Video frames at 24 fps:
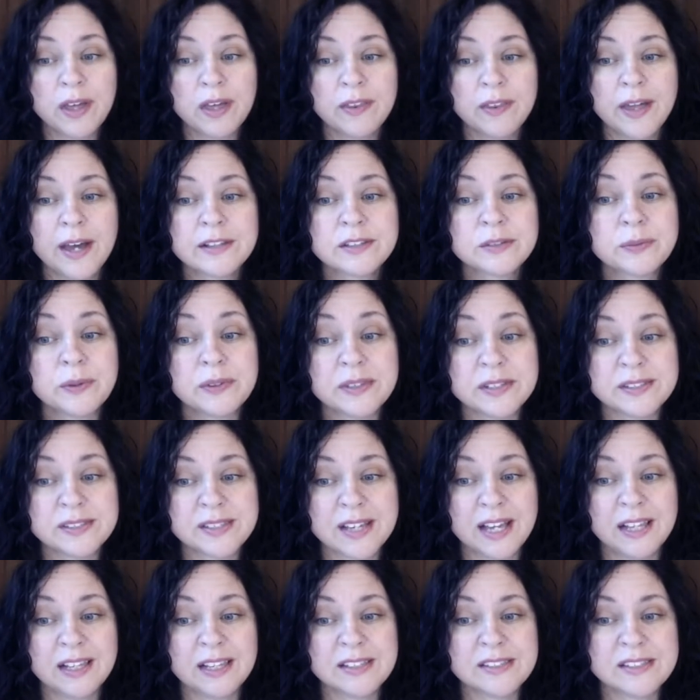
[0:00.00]
That's when the
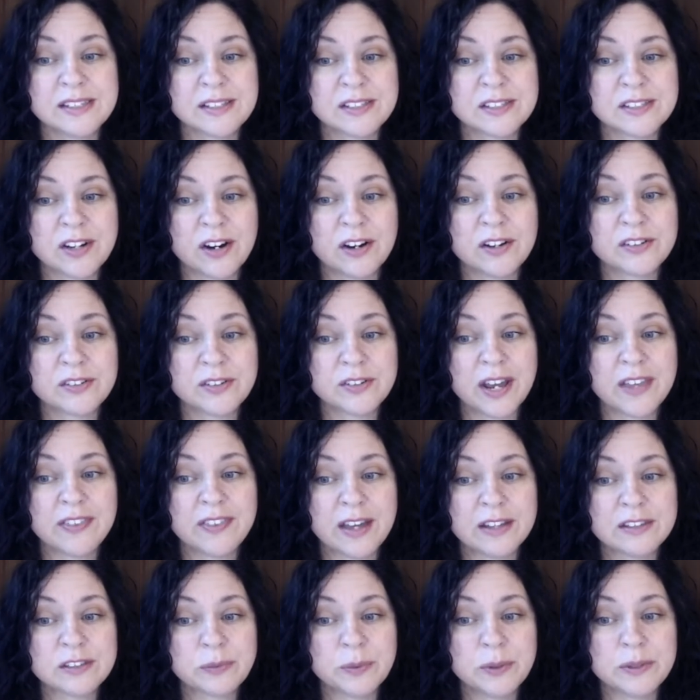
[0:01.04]
silencing starts, right?
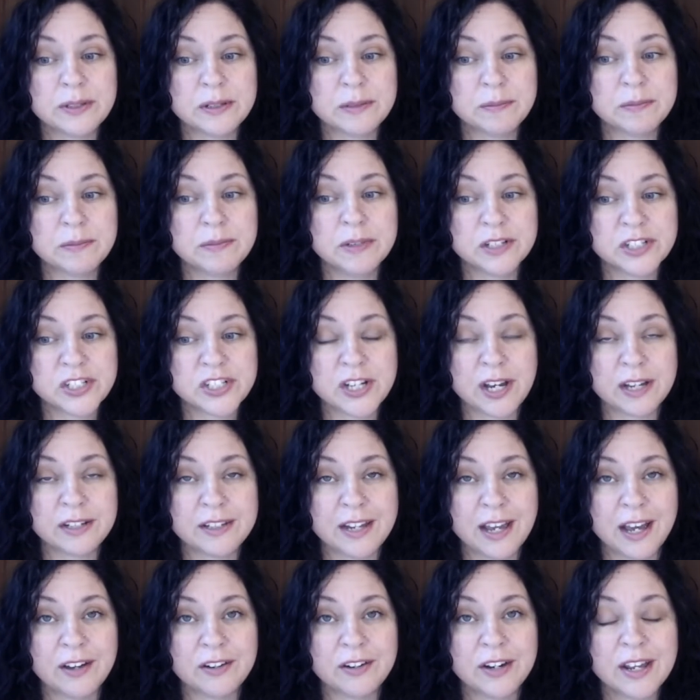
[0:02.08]
That's when the
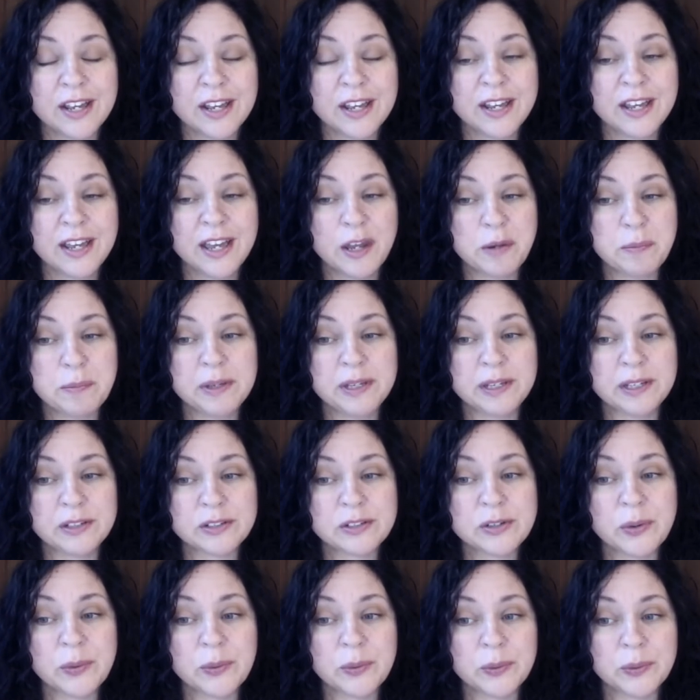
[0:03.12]
shutdown and being
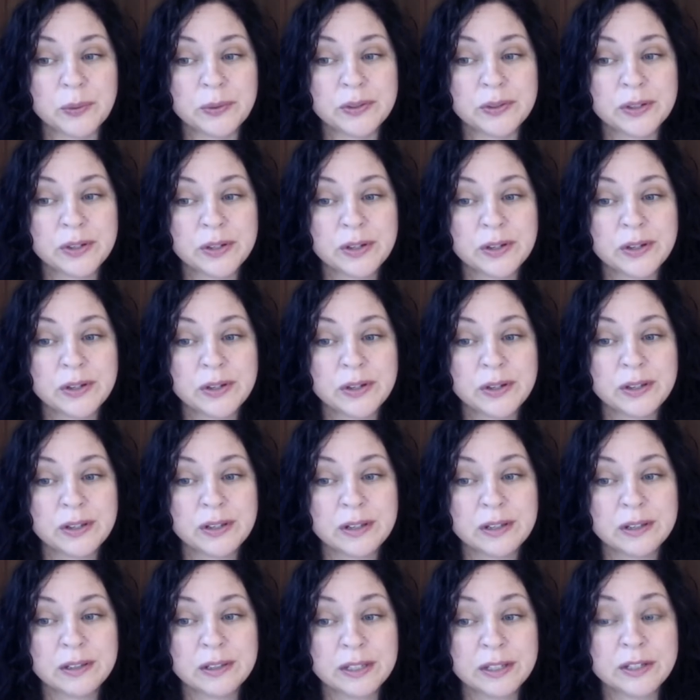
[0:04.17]
told,
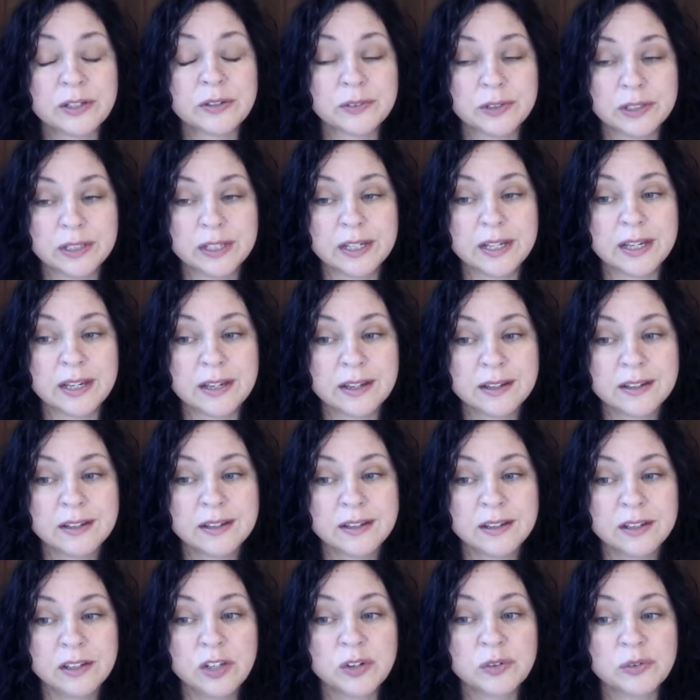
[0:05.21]
literally,
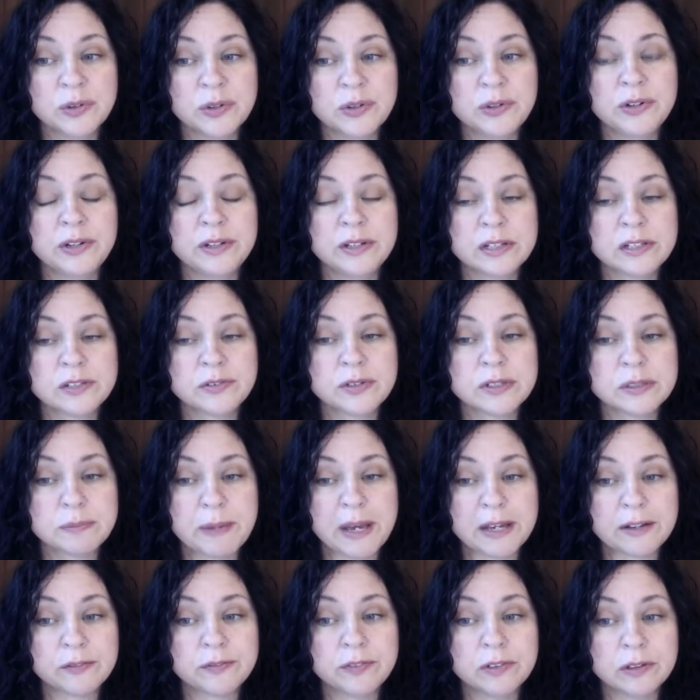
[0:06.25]
you're rude and
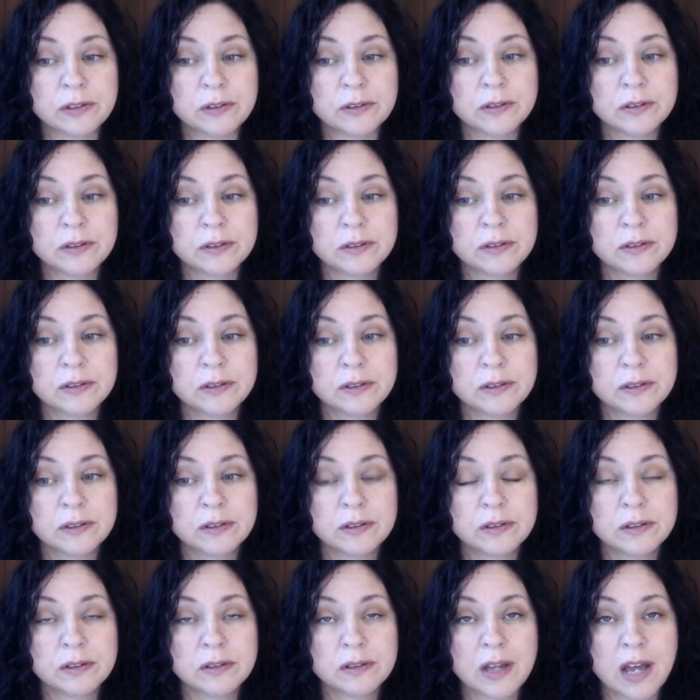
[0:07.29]
disrespectful.
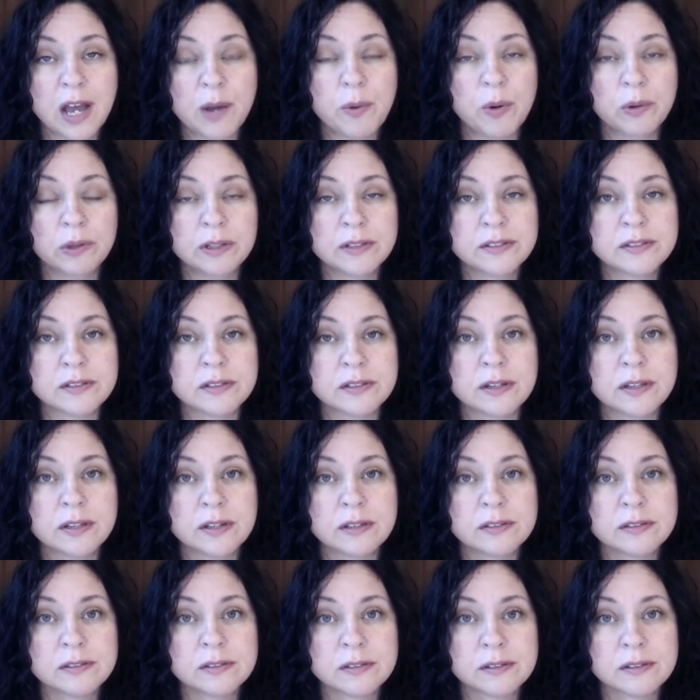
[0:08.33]
I won't listen to
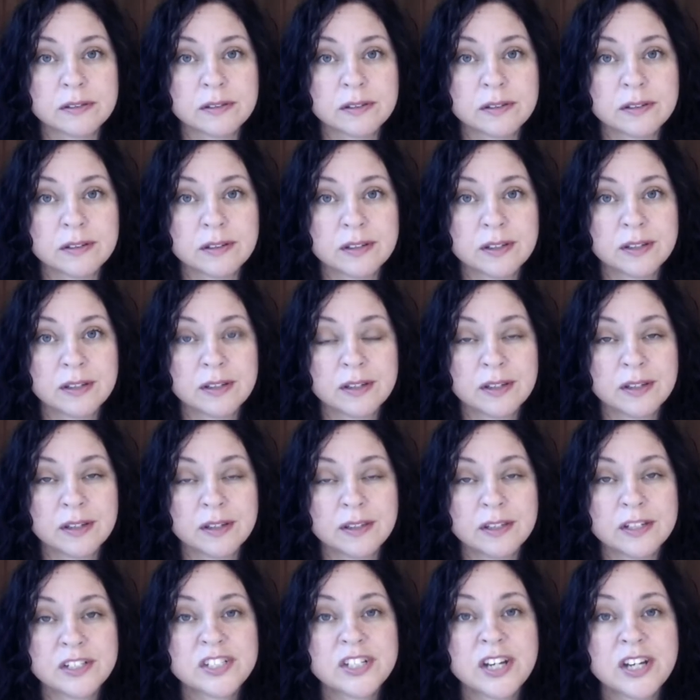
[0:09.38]
this.
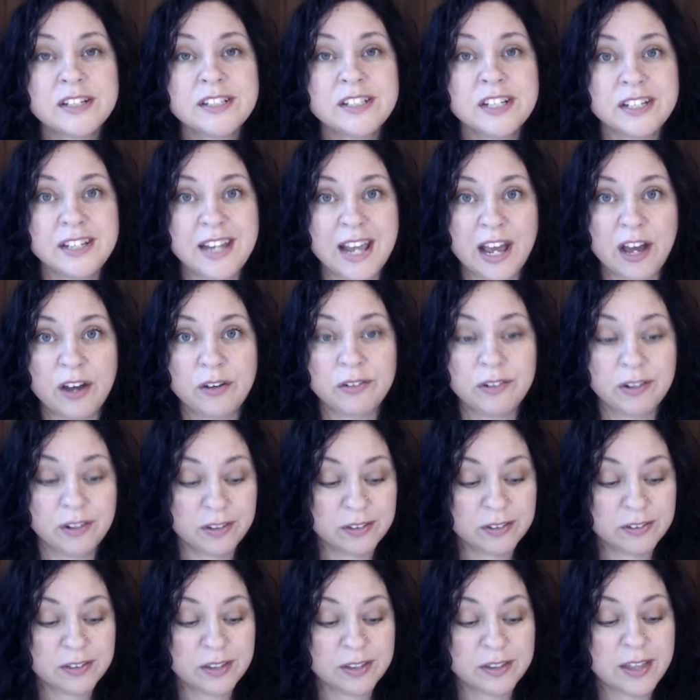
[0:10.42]
They shut you down.
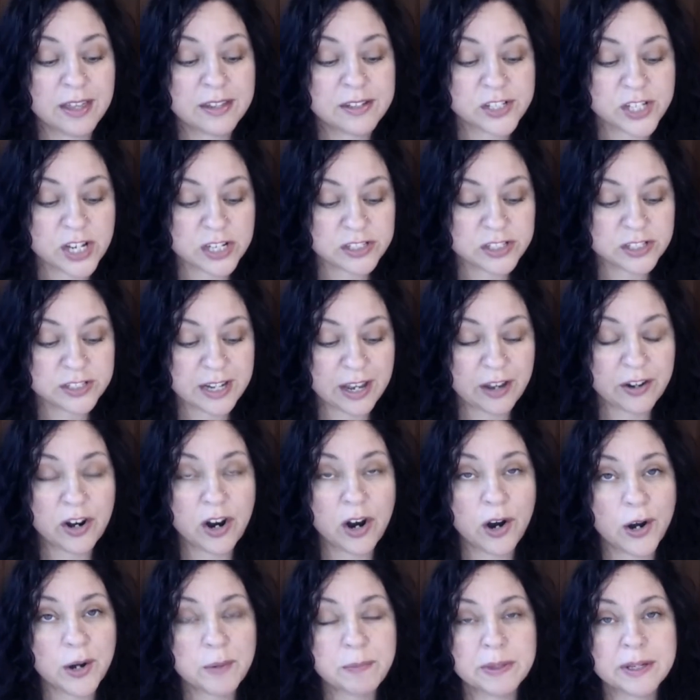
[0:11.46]
So they shut you down
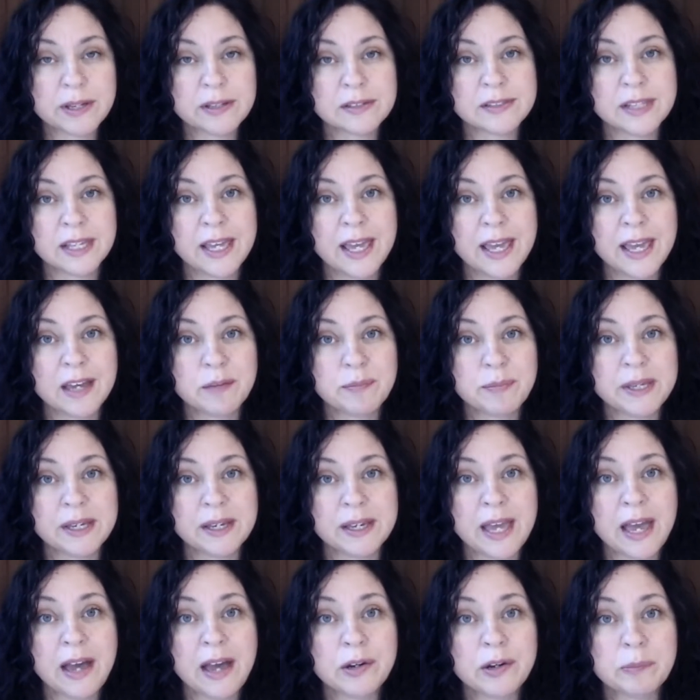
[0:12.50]
hard because they can't be
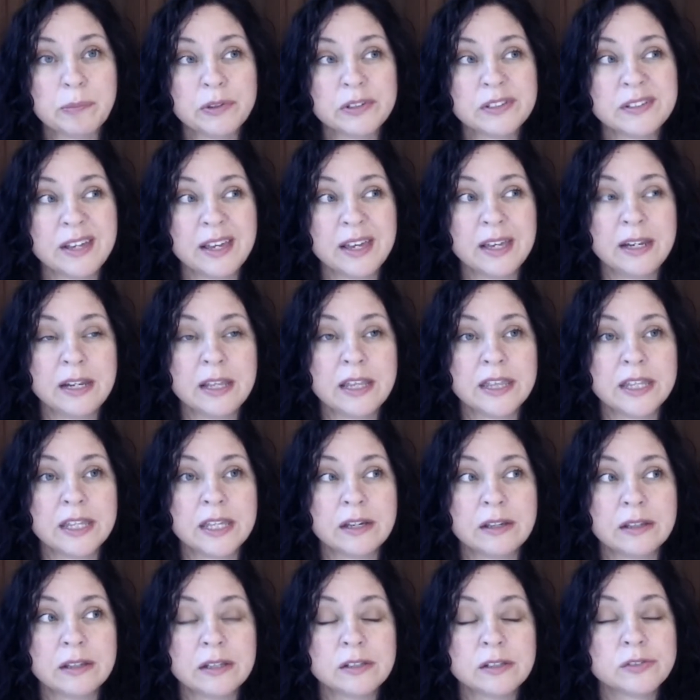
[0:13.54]
accountable to
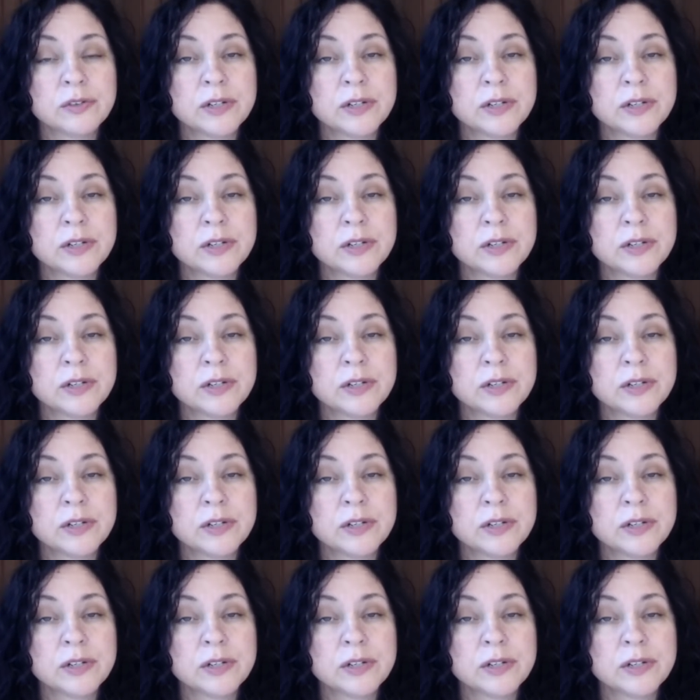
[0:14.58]
anything that's